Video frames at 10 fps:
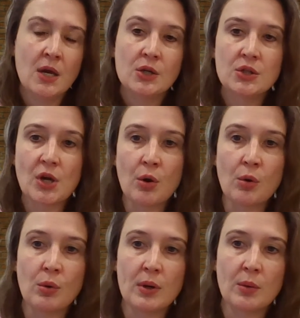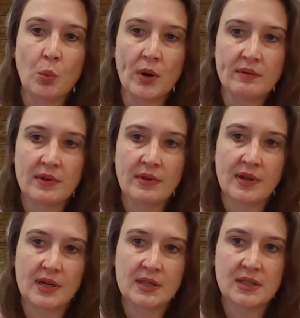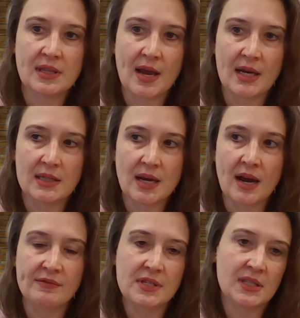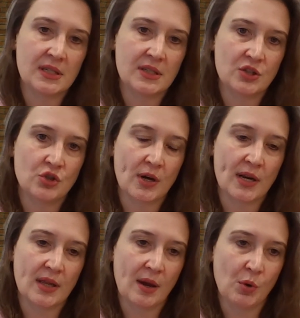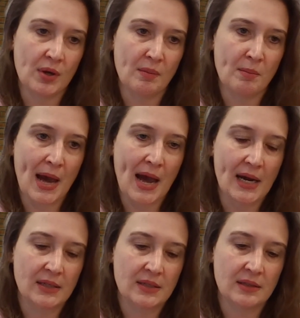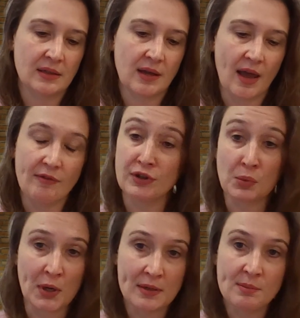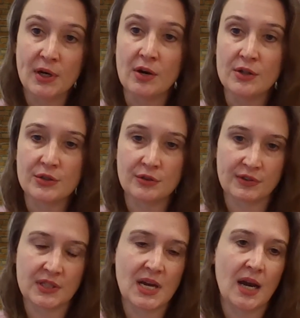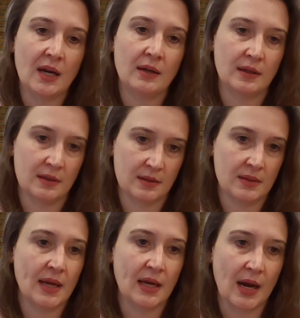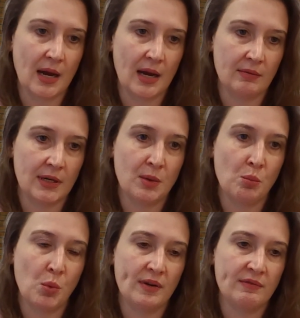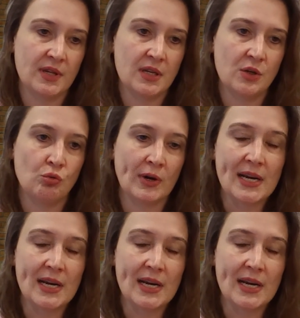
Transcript: So one of the things that obviously is a trend that will impact everyone, but also fintech, is AI, right? And one of the great